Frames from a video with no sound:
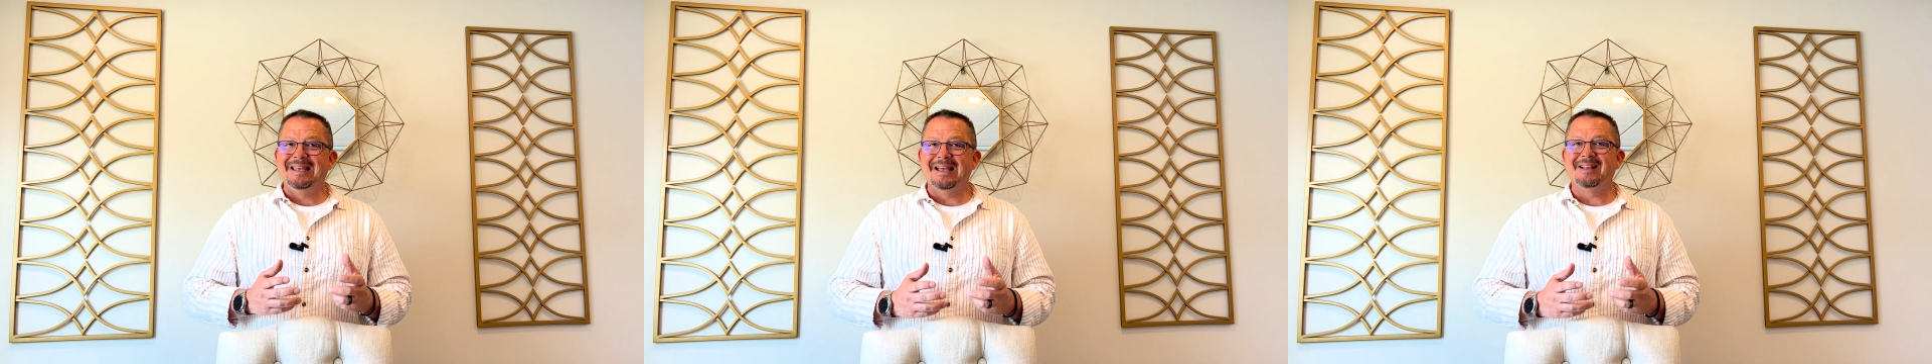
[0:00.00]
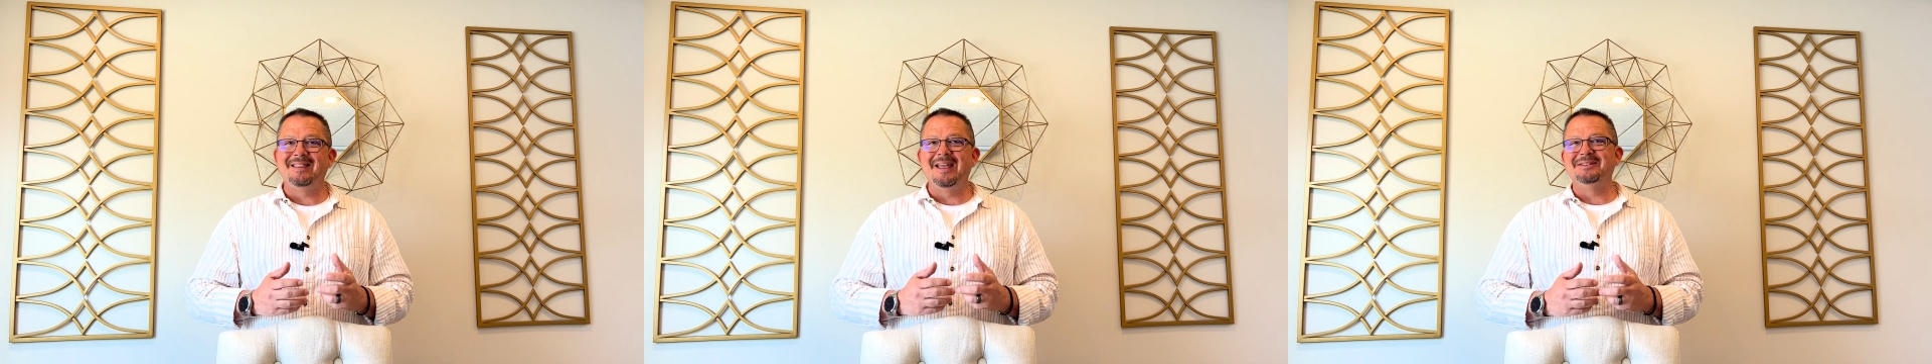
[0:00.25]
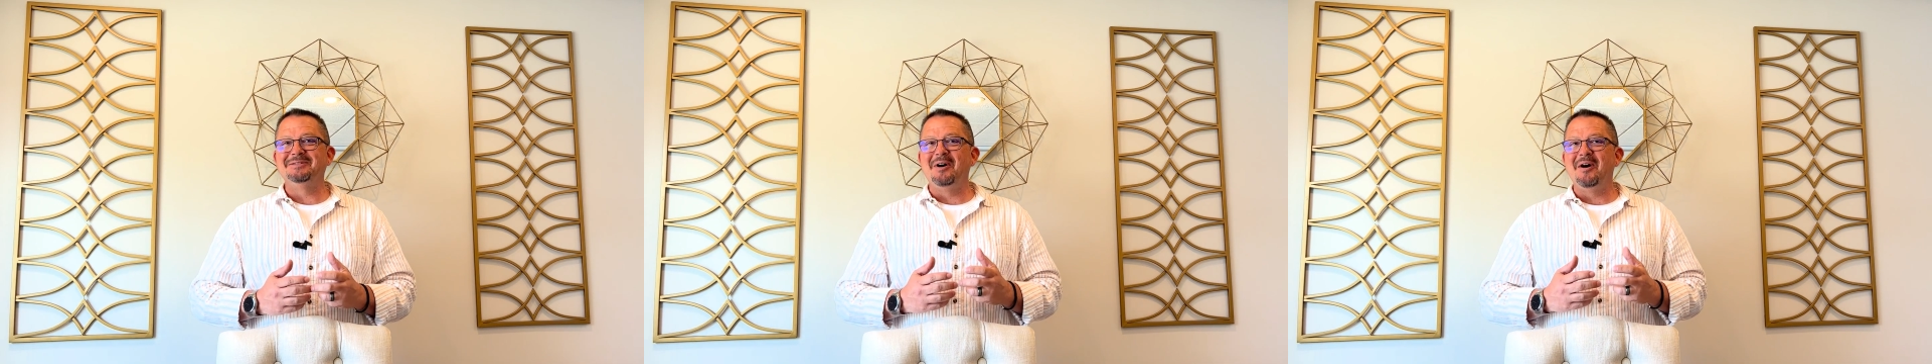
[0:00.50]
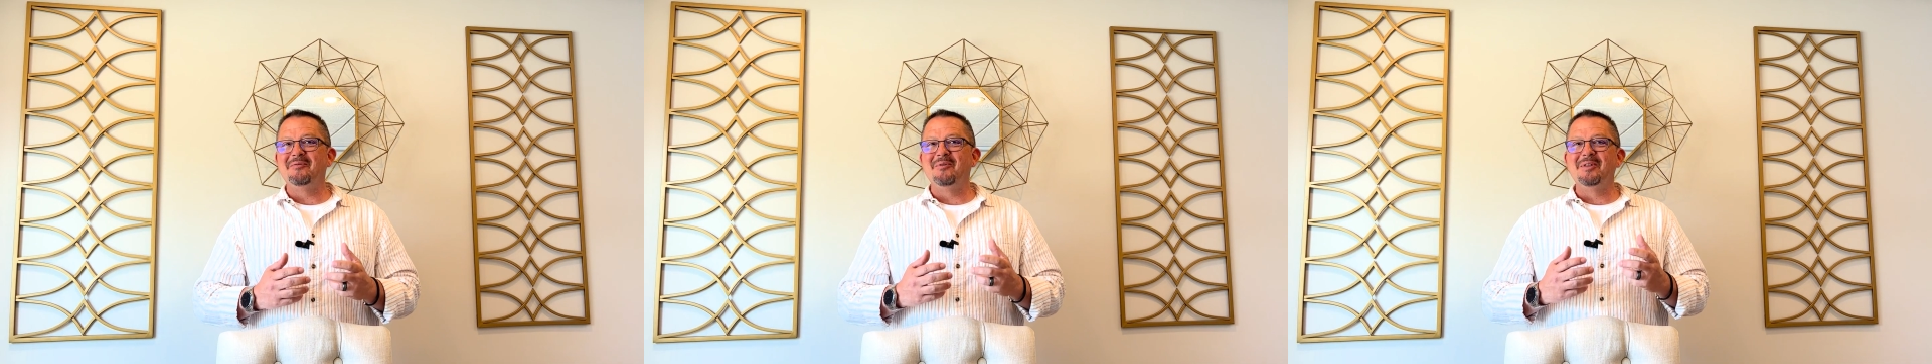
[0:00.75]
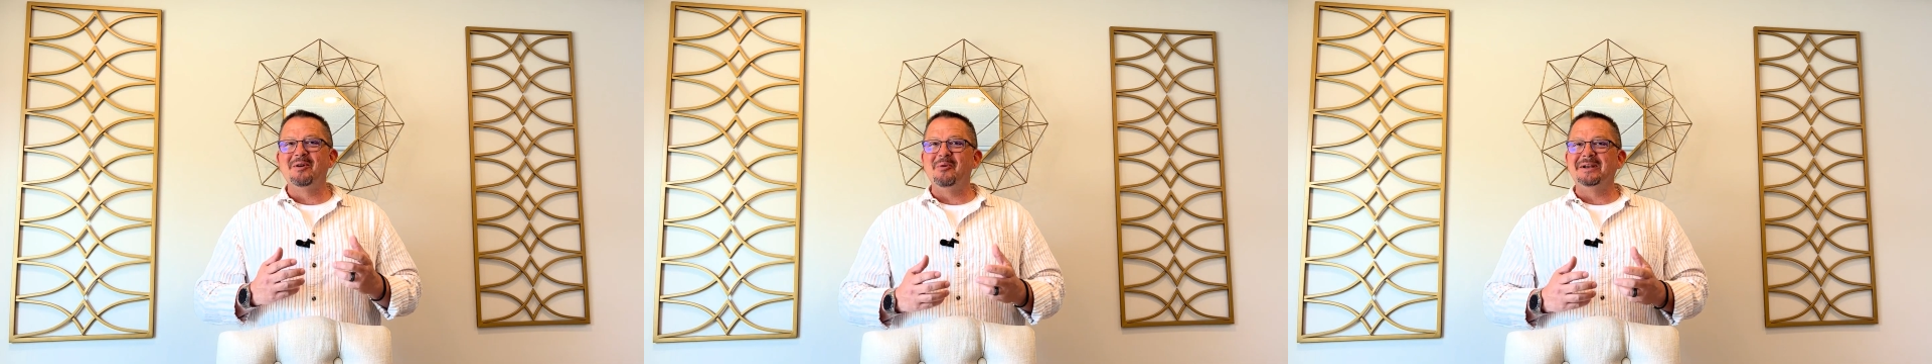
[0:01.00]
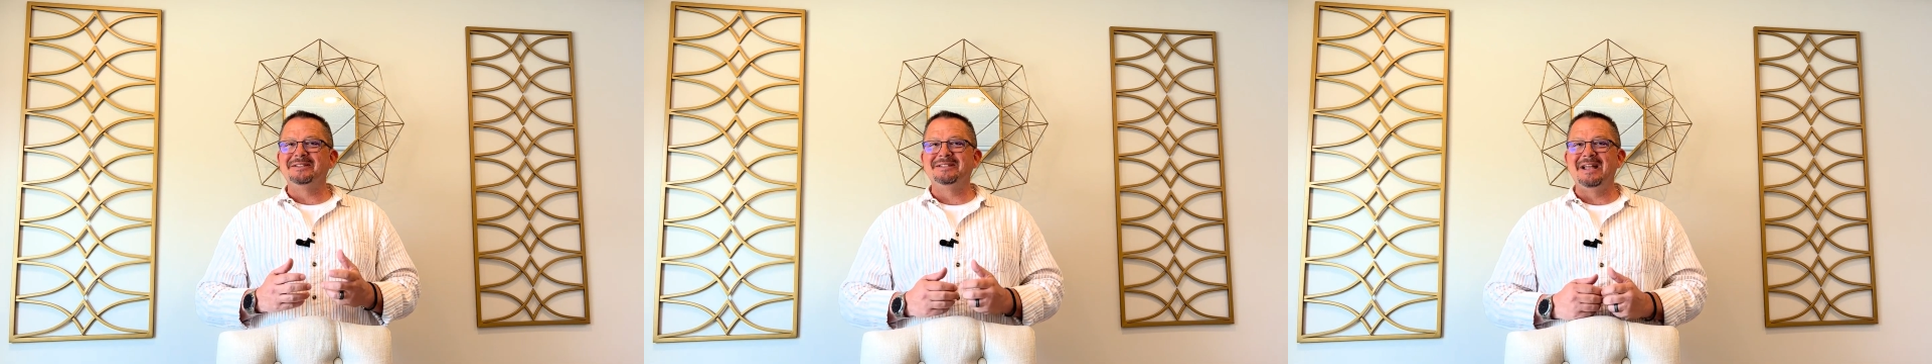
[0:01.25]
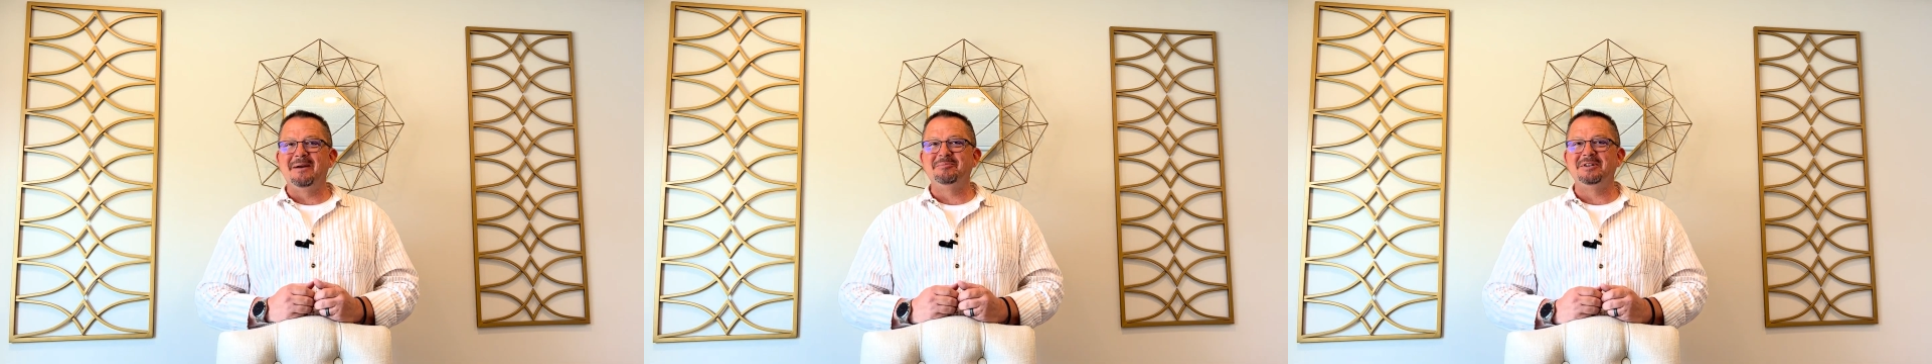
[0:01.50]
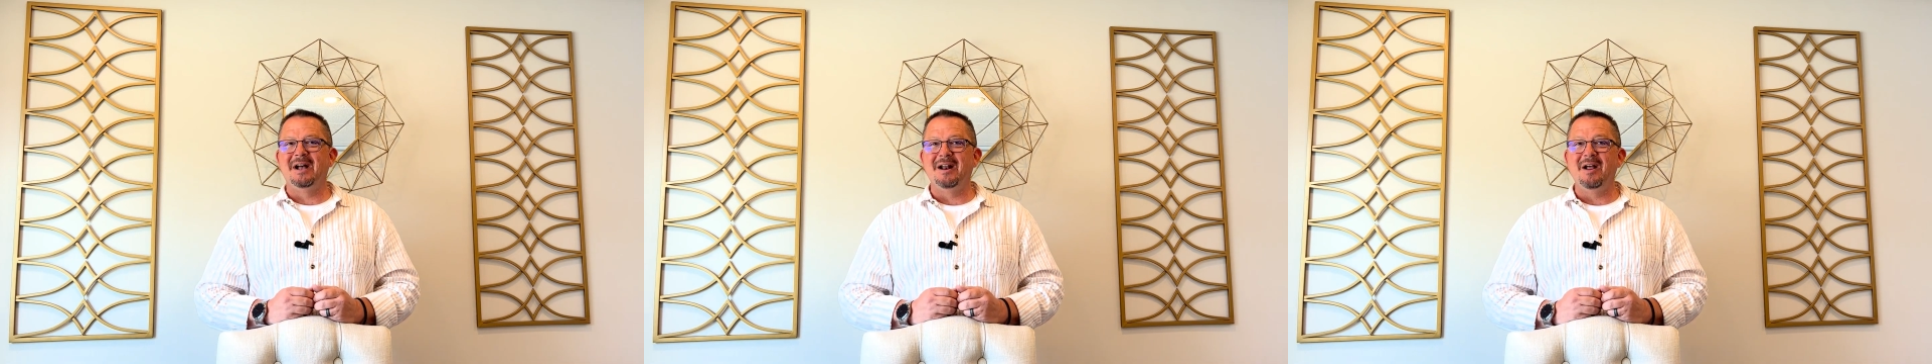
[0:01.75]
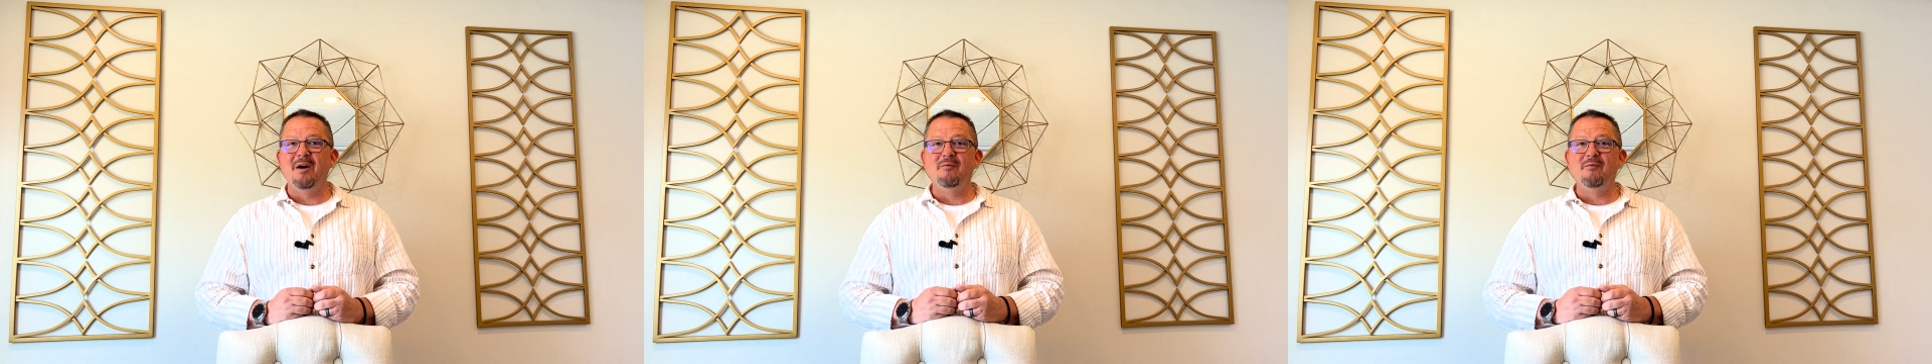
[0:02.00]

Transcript: kick things off with a quick snapshot